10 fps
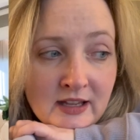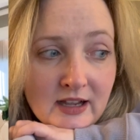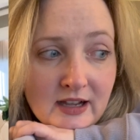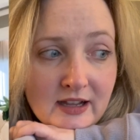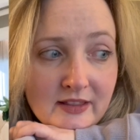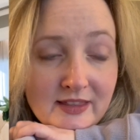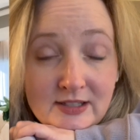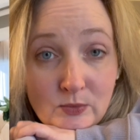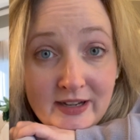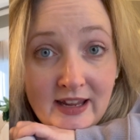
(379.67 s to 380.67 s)
Uh,
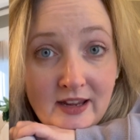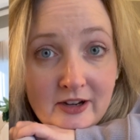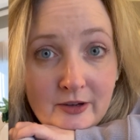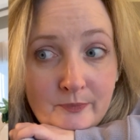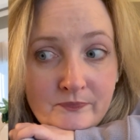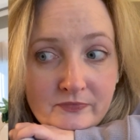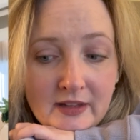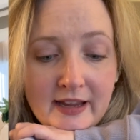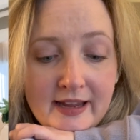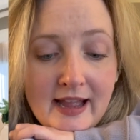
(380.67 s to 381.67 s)
this one here,
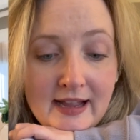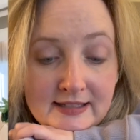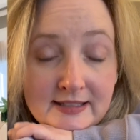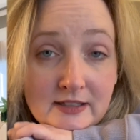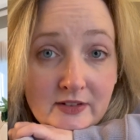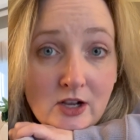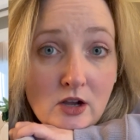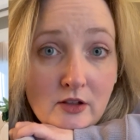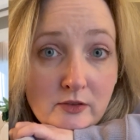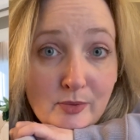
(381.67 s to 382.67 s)
I accidentally
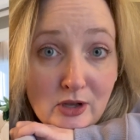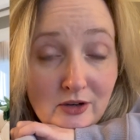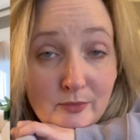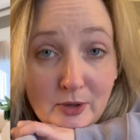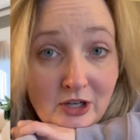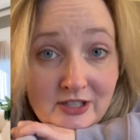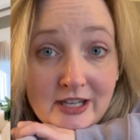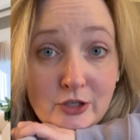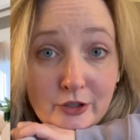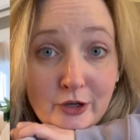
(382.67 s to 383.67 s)
called the bar bartender